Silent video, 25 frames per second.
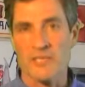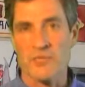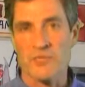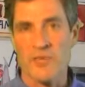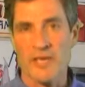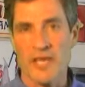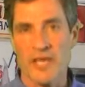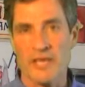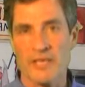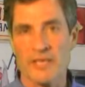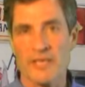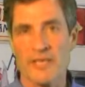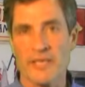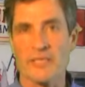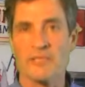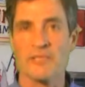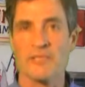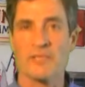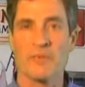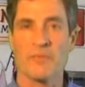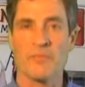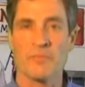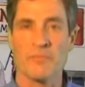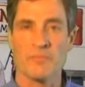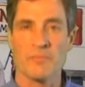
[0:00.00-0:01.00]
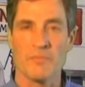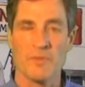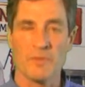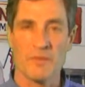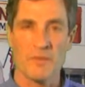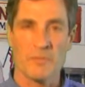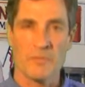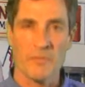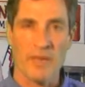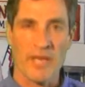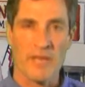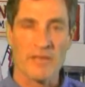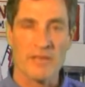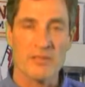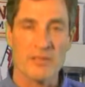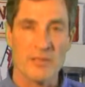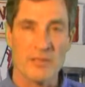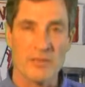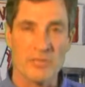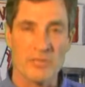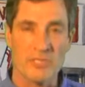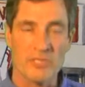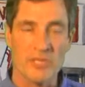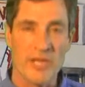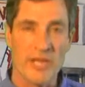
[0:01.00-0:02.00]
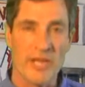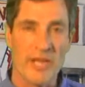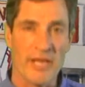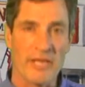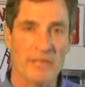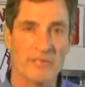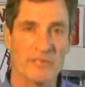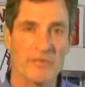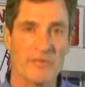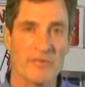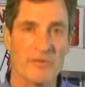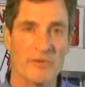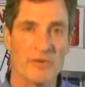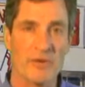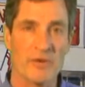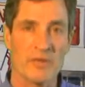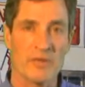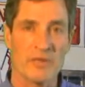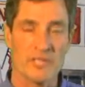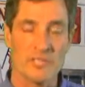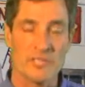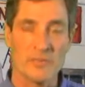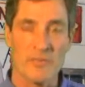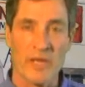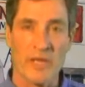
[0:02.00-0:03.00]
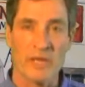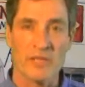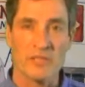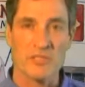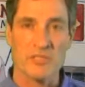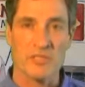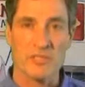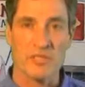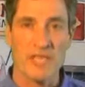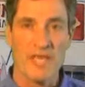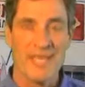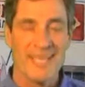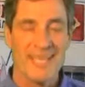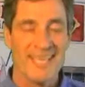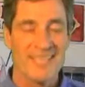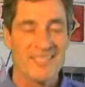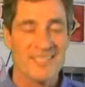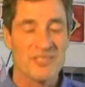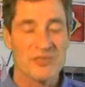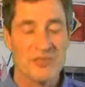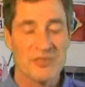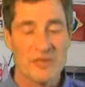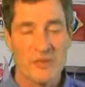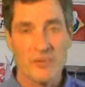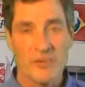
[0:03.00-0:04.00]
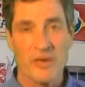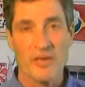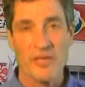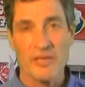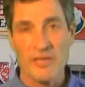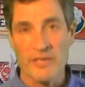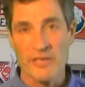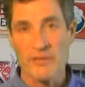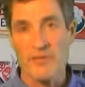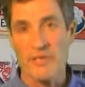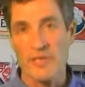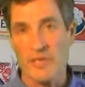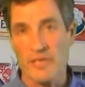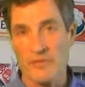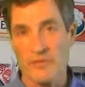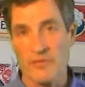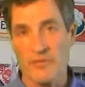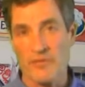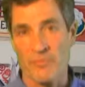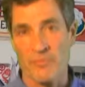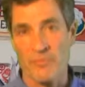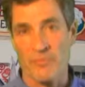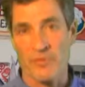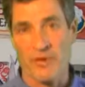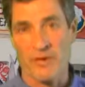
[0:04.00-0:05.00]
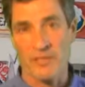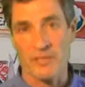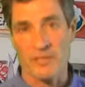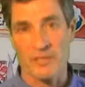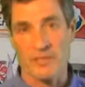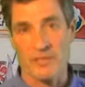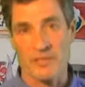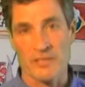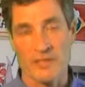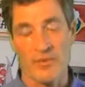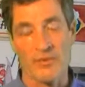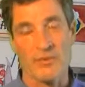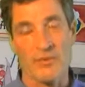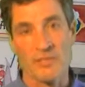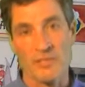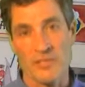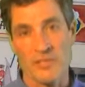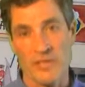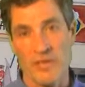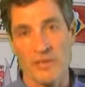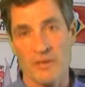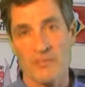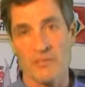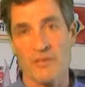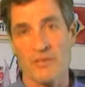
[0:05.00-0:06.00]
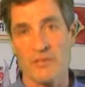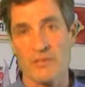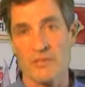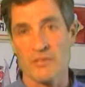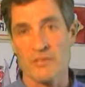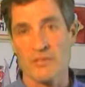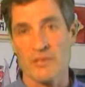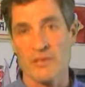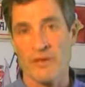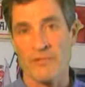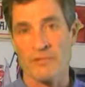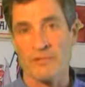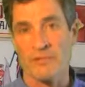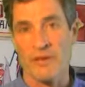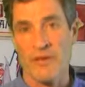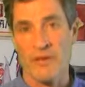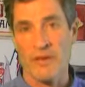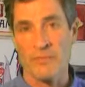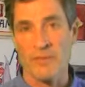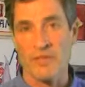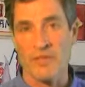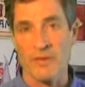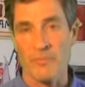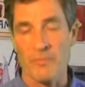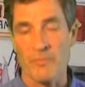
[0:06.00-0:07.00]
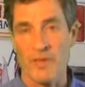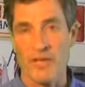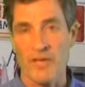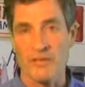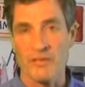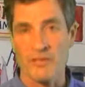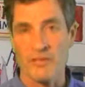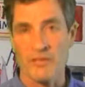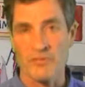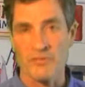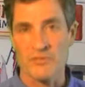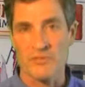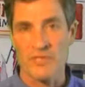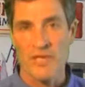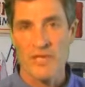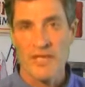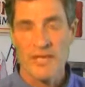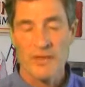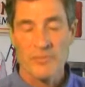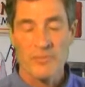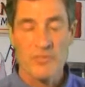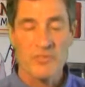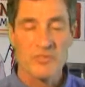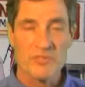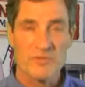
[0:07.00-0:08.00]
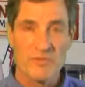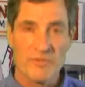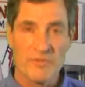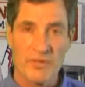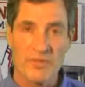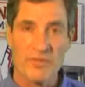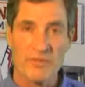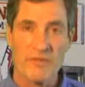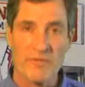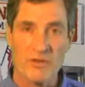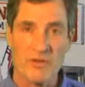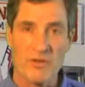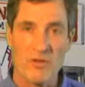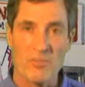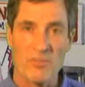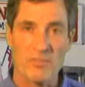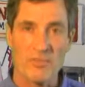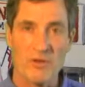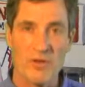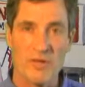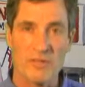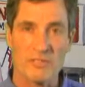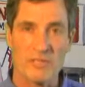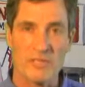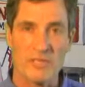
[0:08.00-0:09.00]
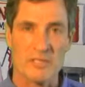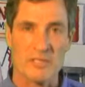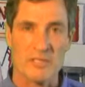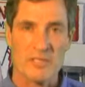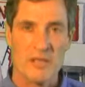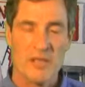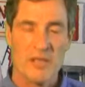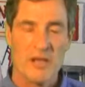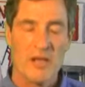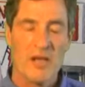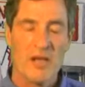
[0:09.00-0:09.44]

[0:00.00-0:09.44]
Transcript: as we had to get some bank loans changed for an expansion, it took about a year to get through the process. Now, understandably, it was a tough time to get bank loans, but it was a very difficult process.